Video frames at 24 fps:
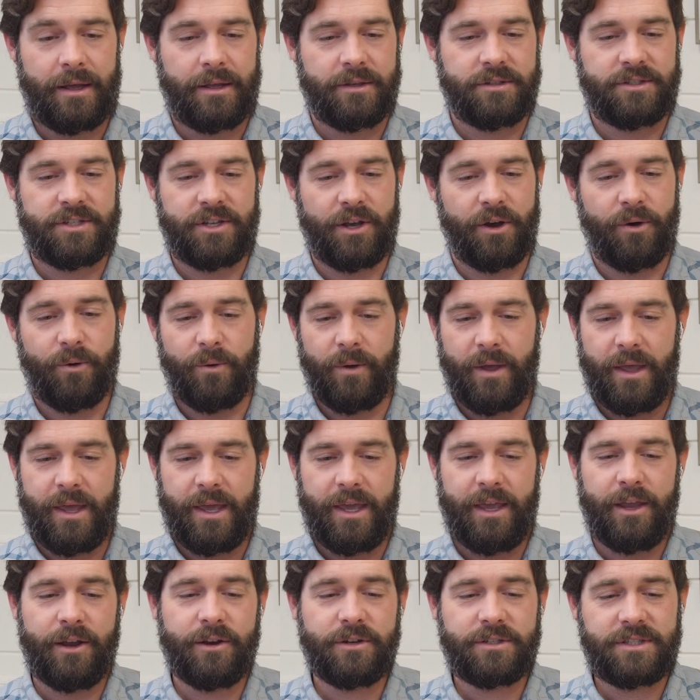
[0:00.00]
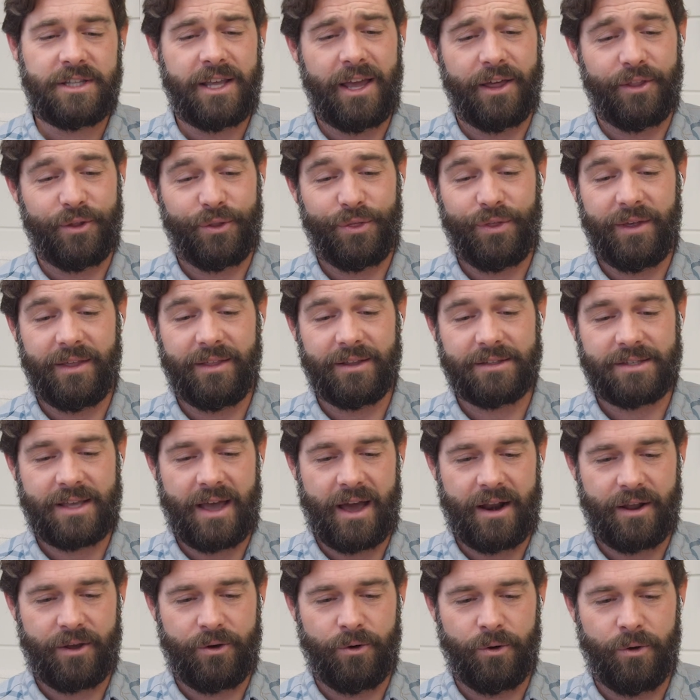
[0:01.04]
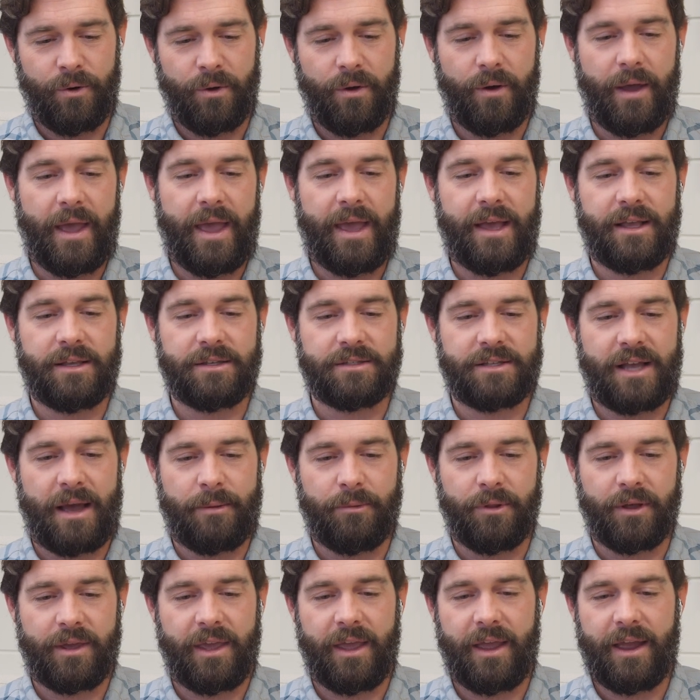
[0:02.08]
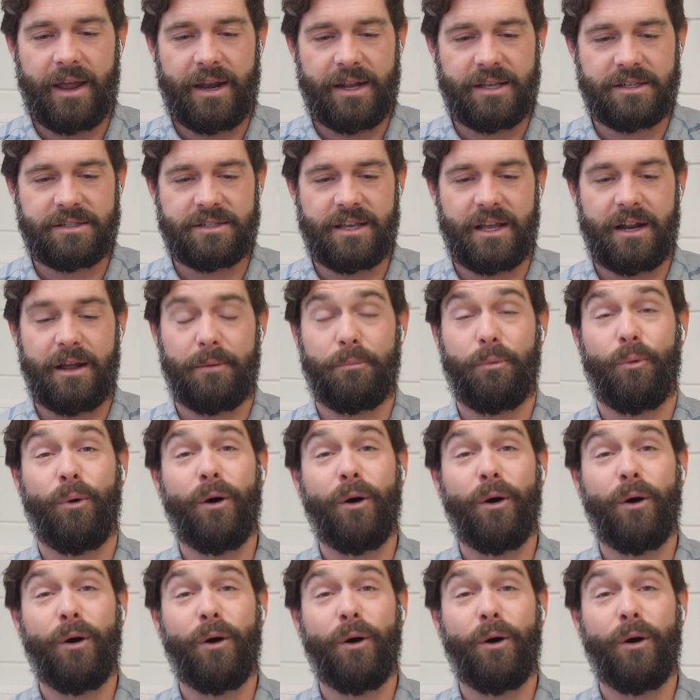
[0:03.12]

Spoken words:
So here's the other thing that's kind of cool is I'm looking at his setup.